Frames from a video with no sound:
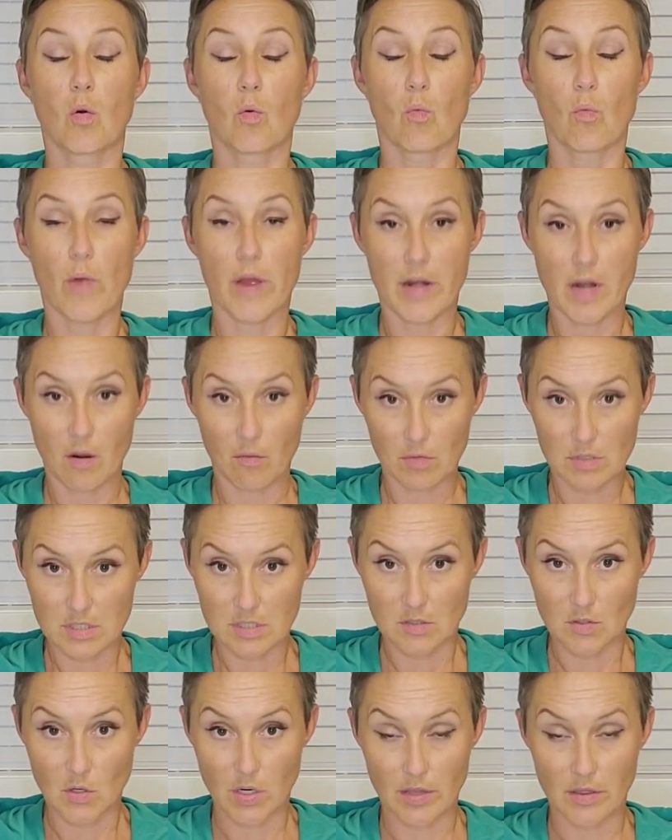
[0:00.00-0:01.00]
When I was
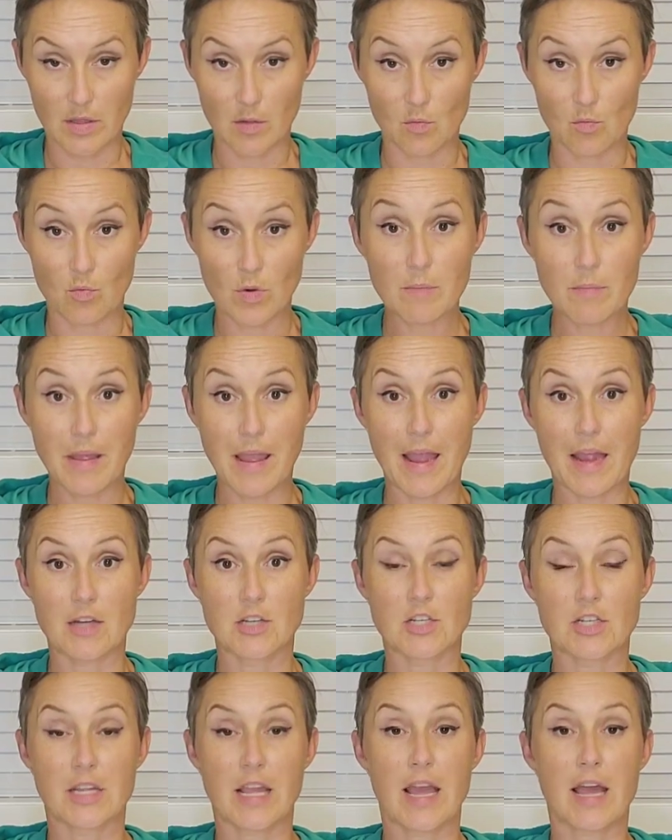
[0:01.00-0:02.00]
doing the rib
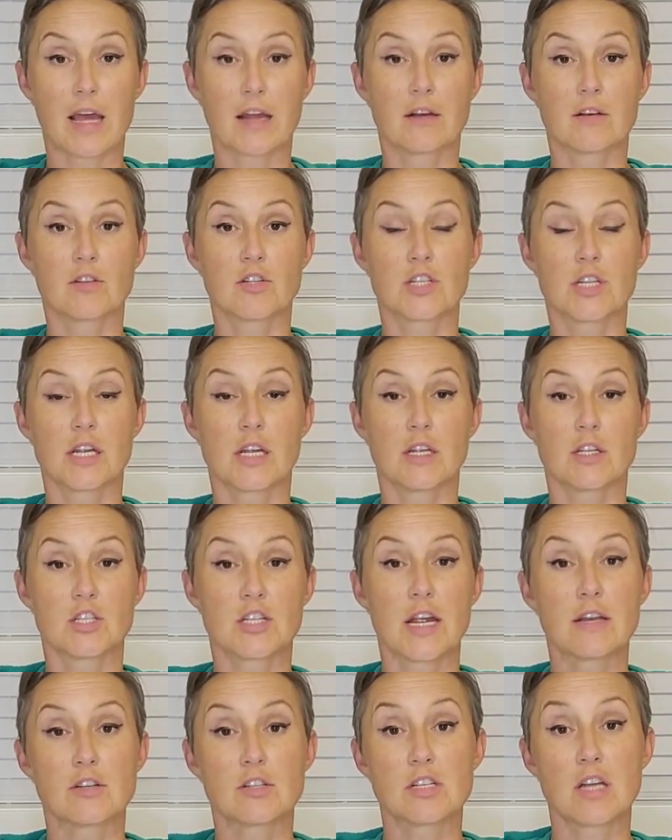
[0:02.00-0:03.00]
cage scan, she
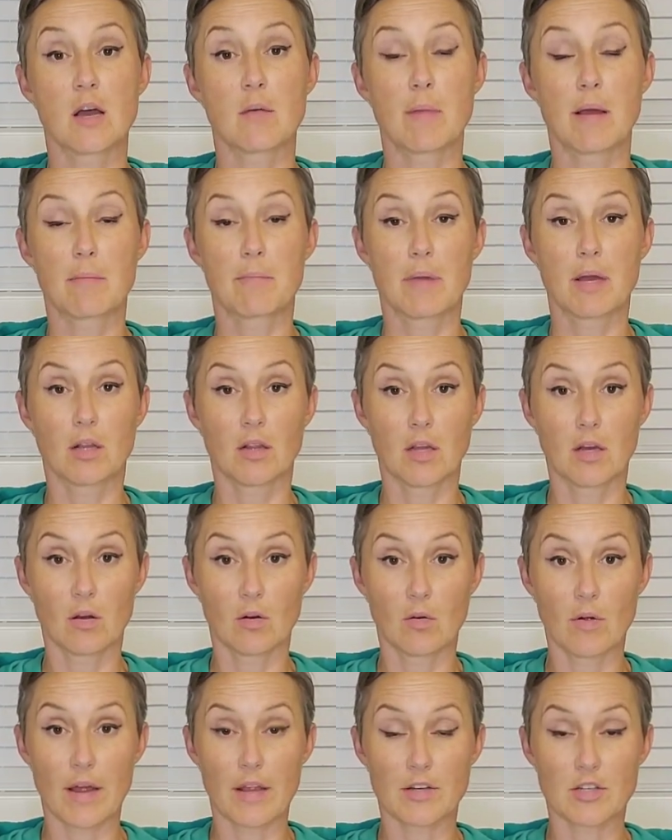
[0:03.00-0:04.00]
changed out my
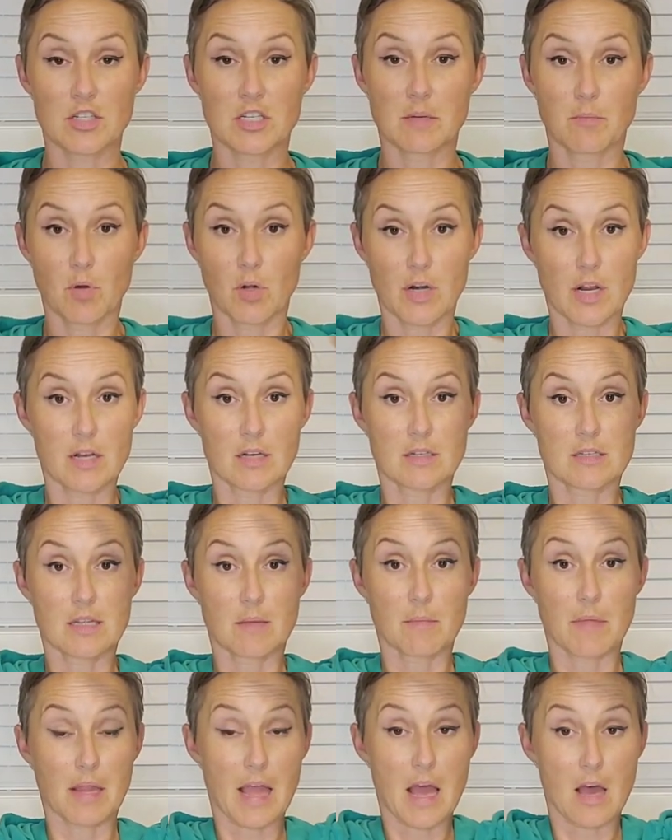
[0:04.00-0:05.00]
pillow and she put in
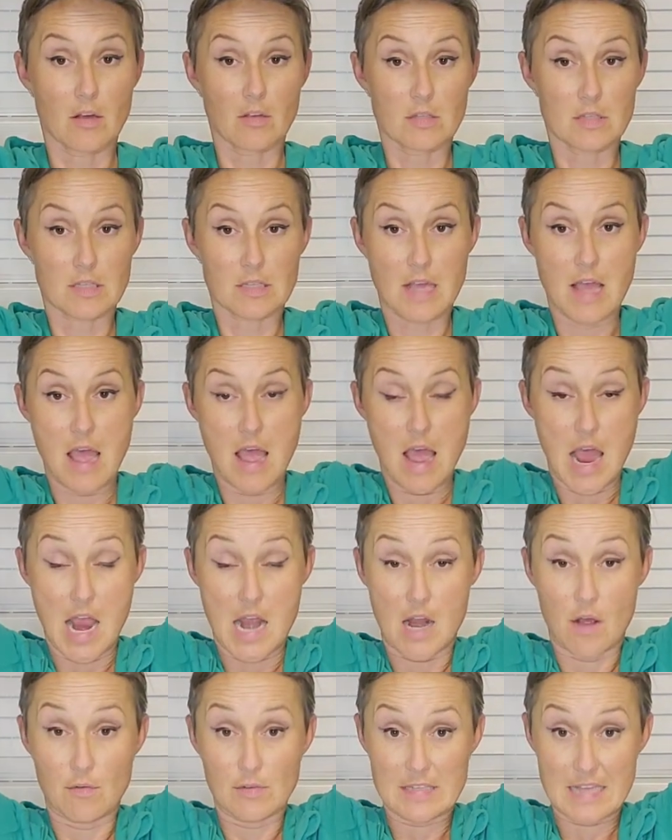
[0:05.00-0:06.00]
something else,
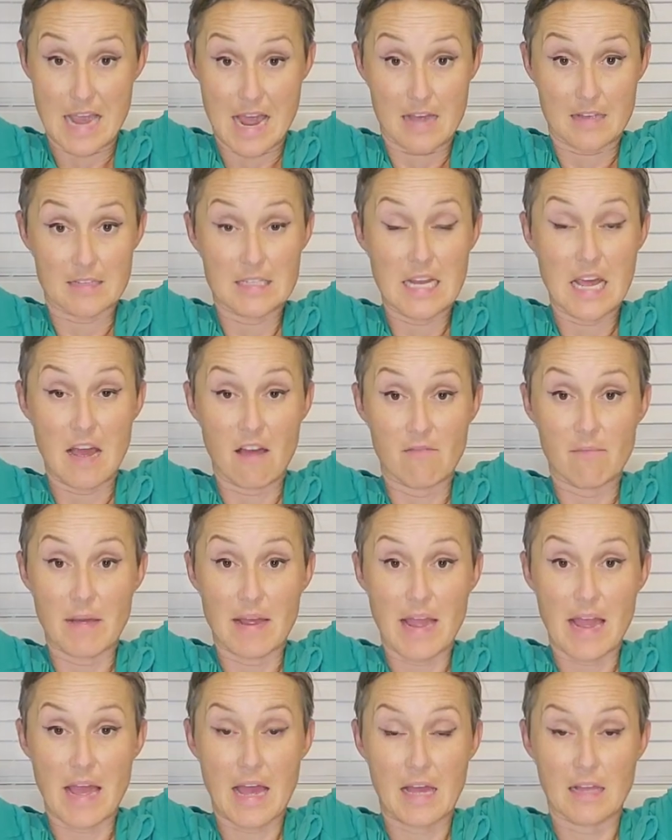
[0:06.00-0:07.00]
and I was asked to have my
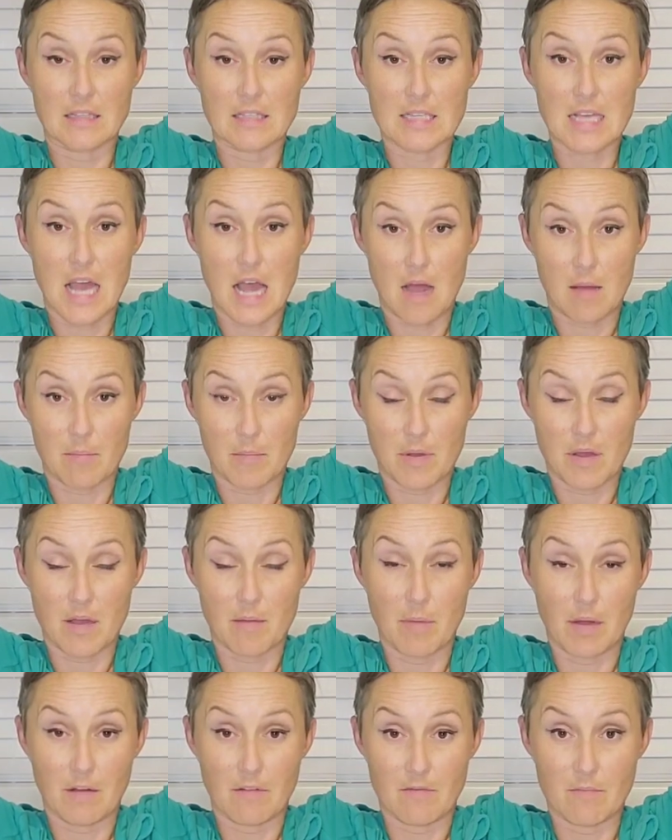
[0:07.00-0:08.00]
hands up
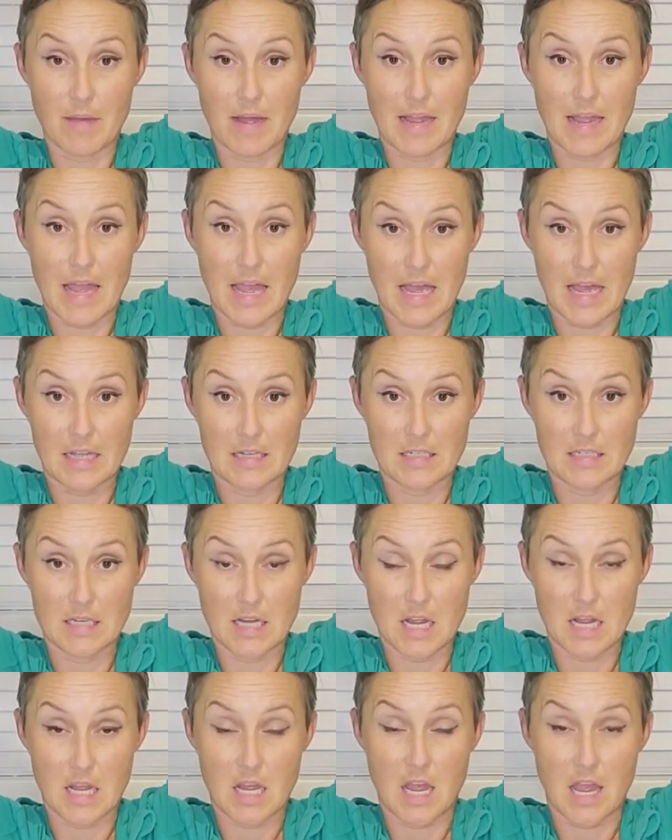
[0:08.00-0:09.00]
above my head,
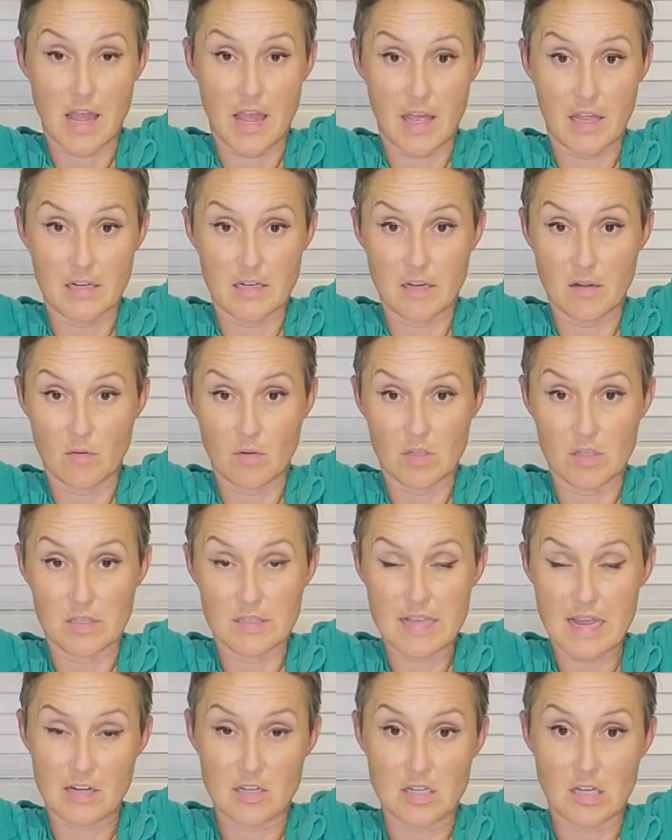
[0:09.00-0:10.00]
and it was
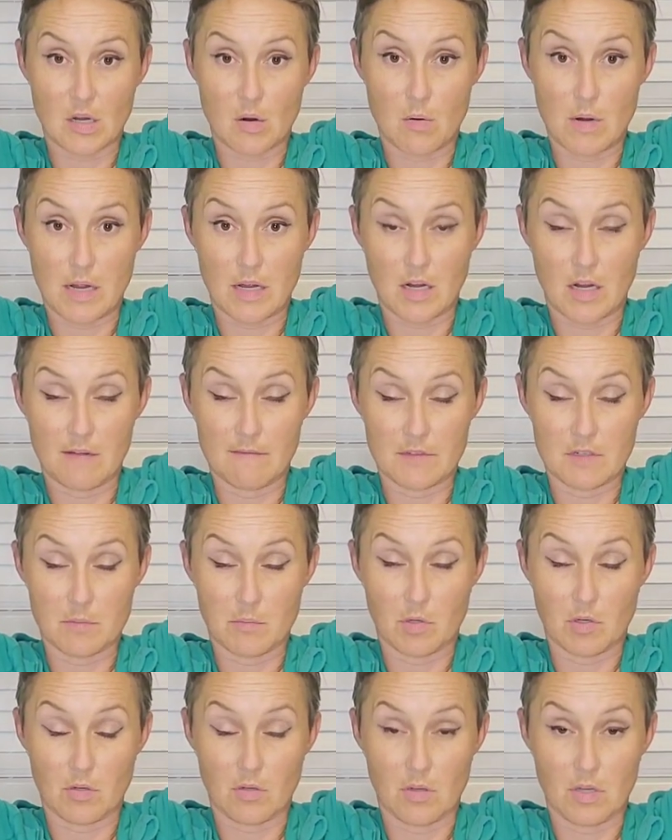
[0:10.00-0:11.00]
actually quite
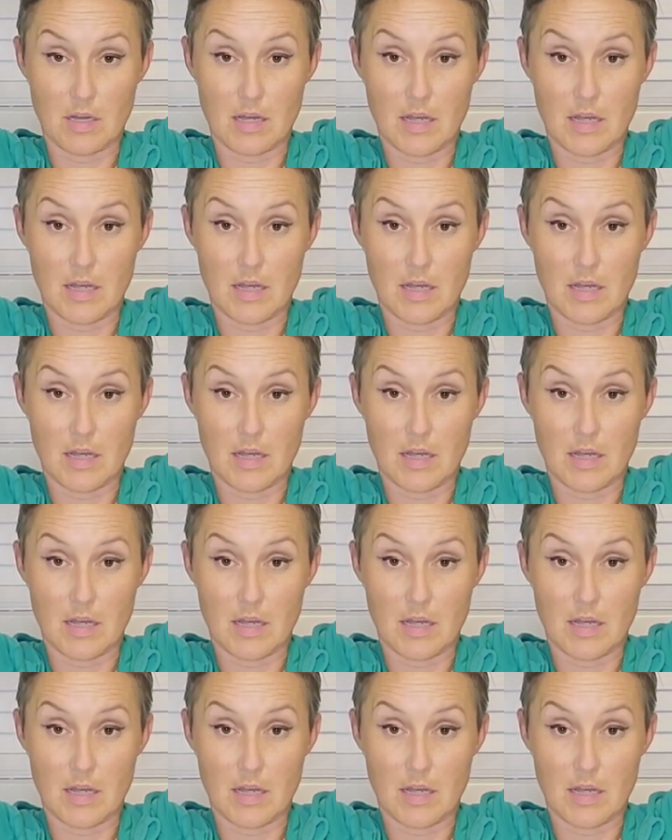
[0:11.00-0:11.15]
comfortable.